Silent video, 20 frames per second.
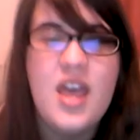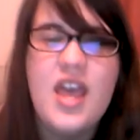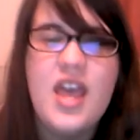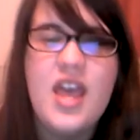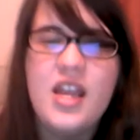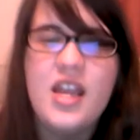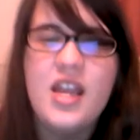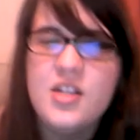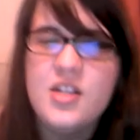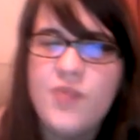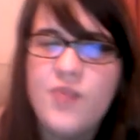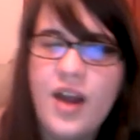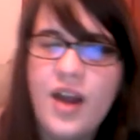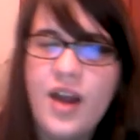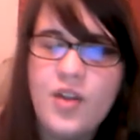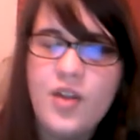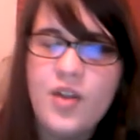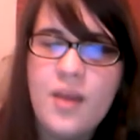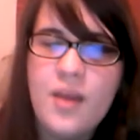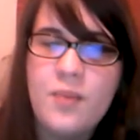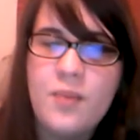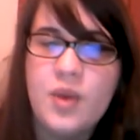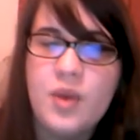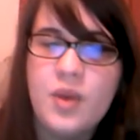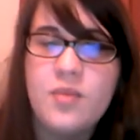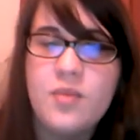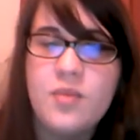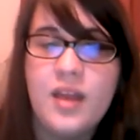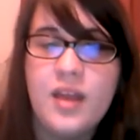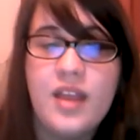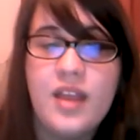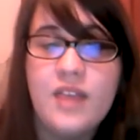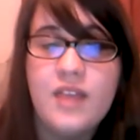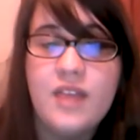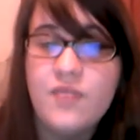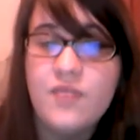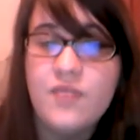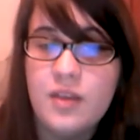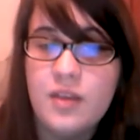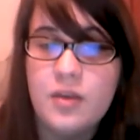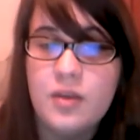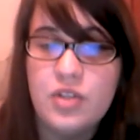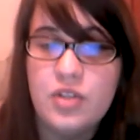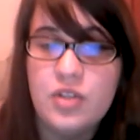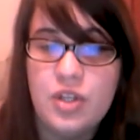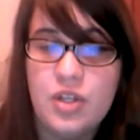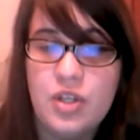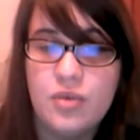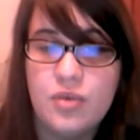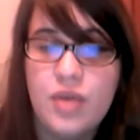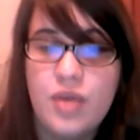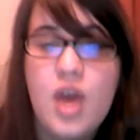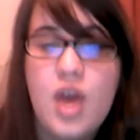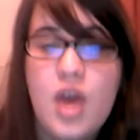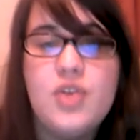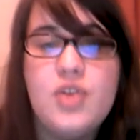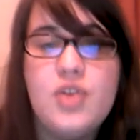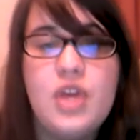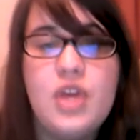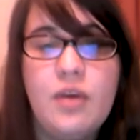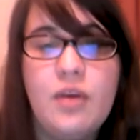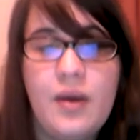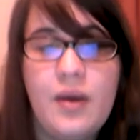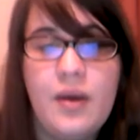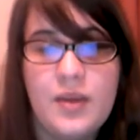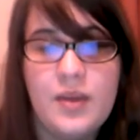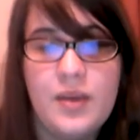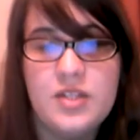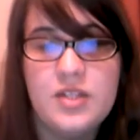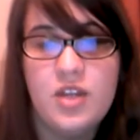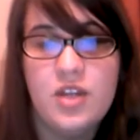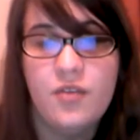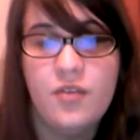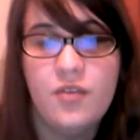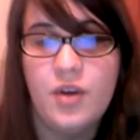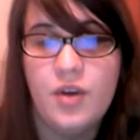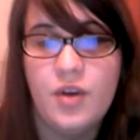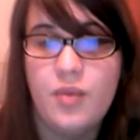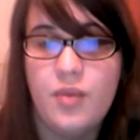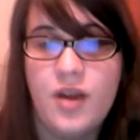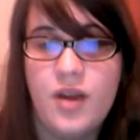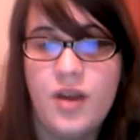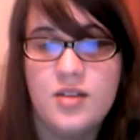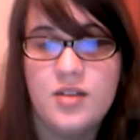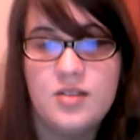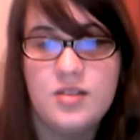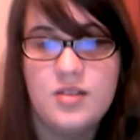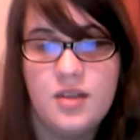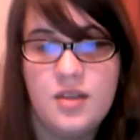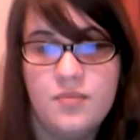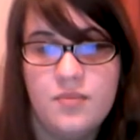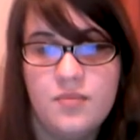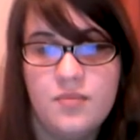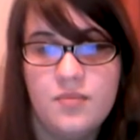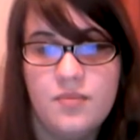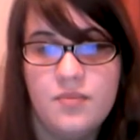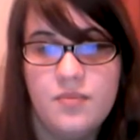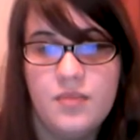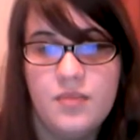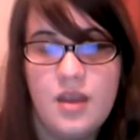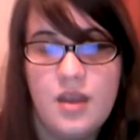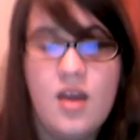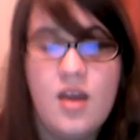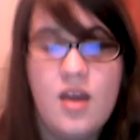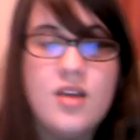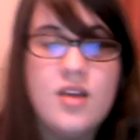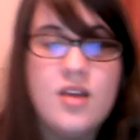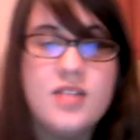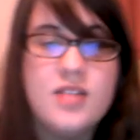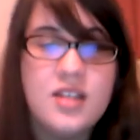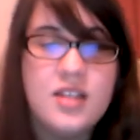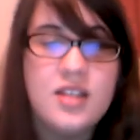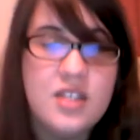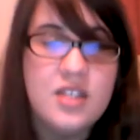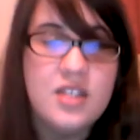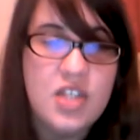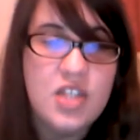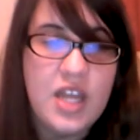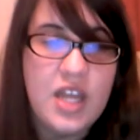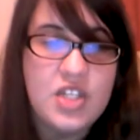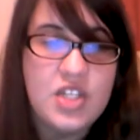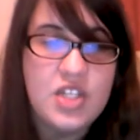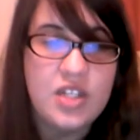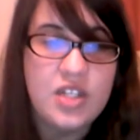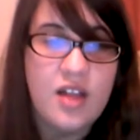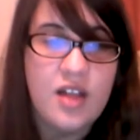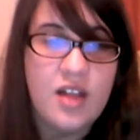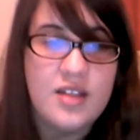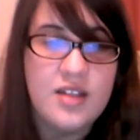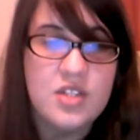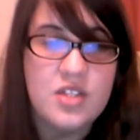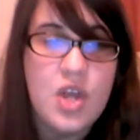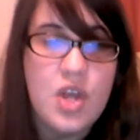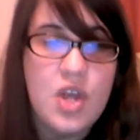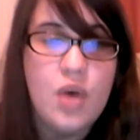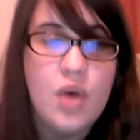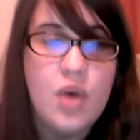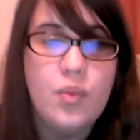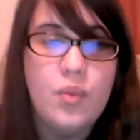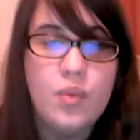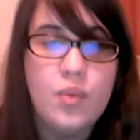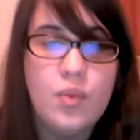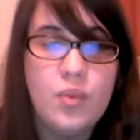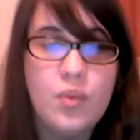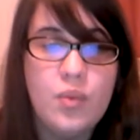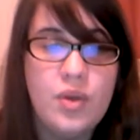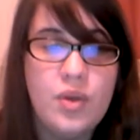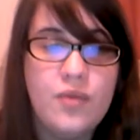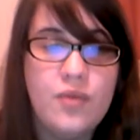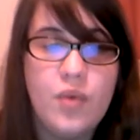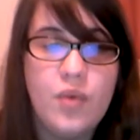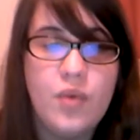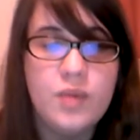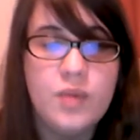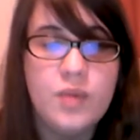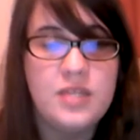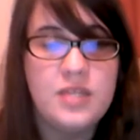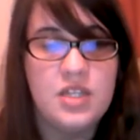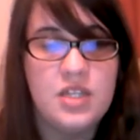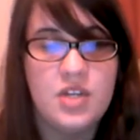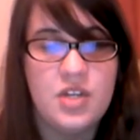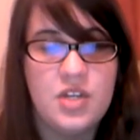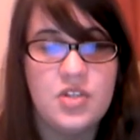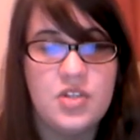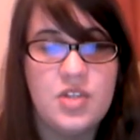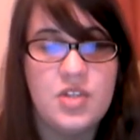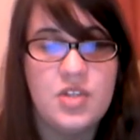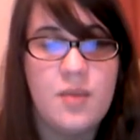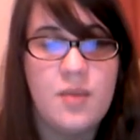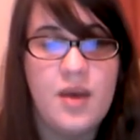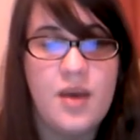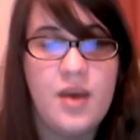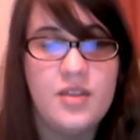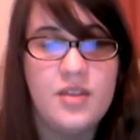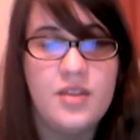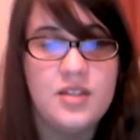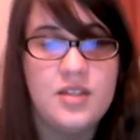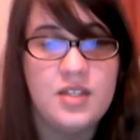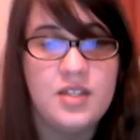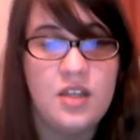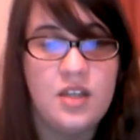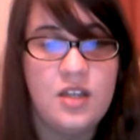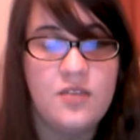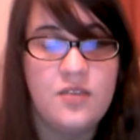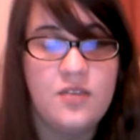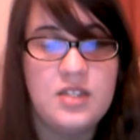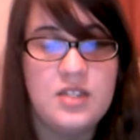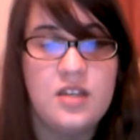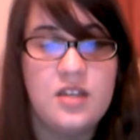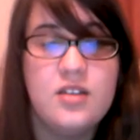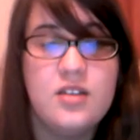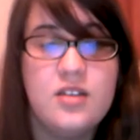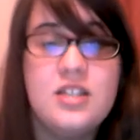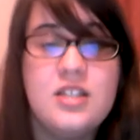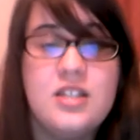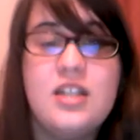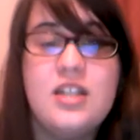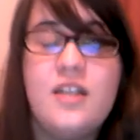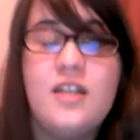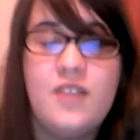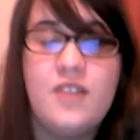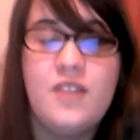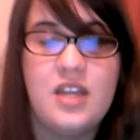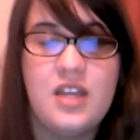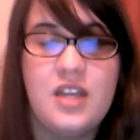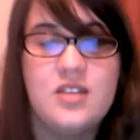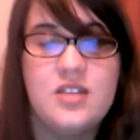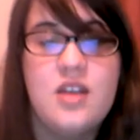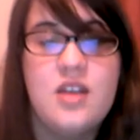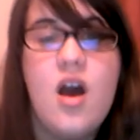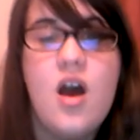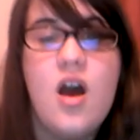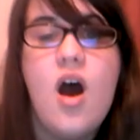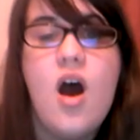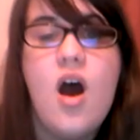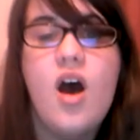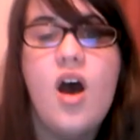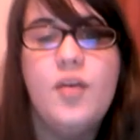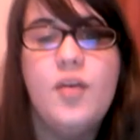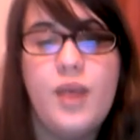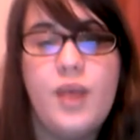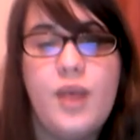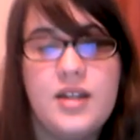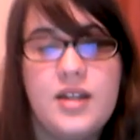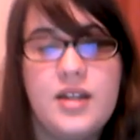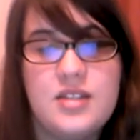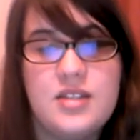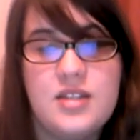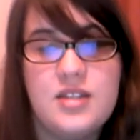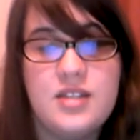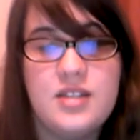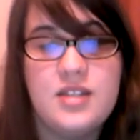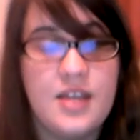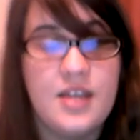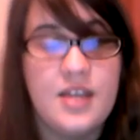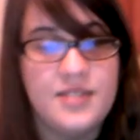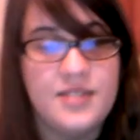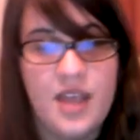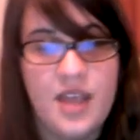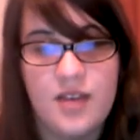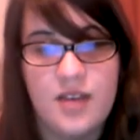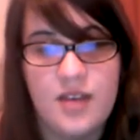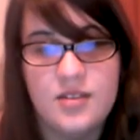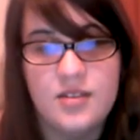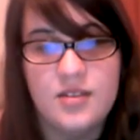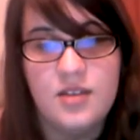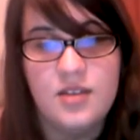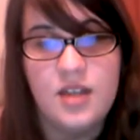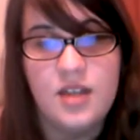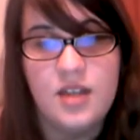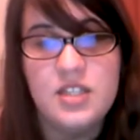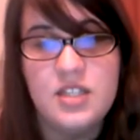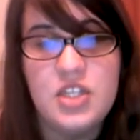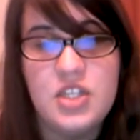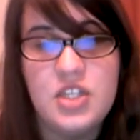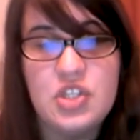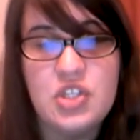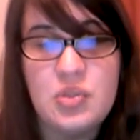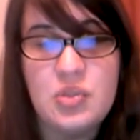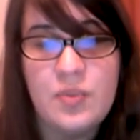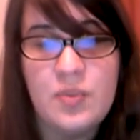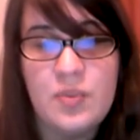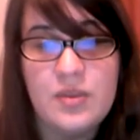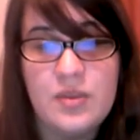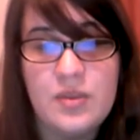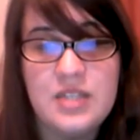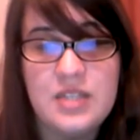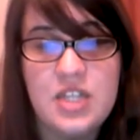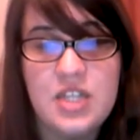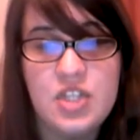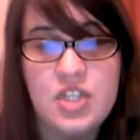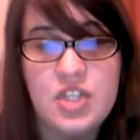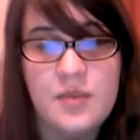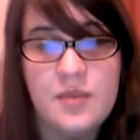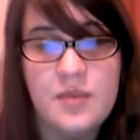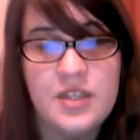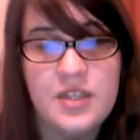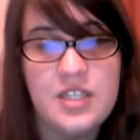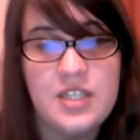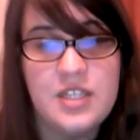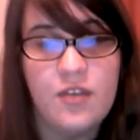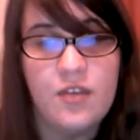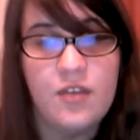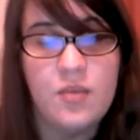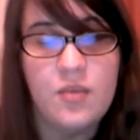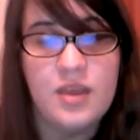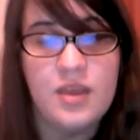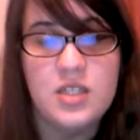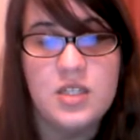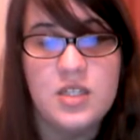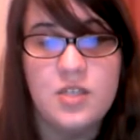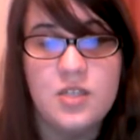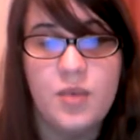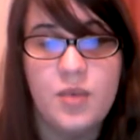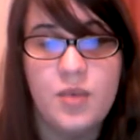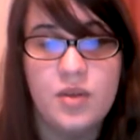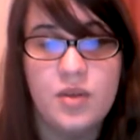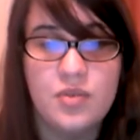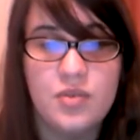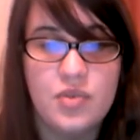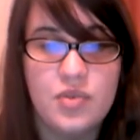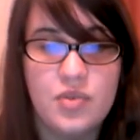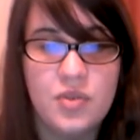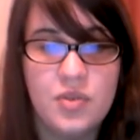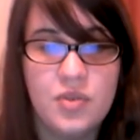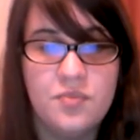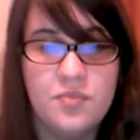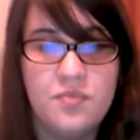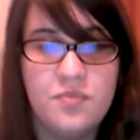It is vital that both male and female youth know about ways to avert pregnancy. Sex education classes would inform teenagers about the significance of practicing safe sex and to teach them about the different methods of birth control.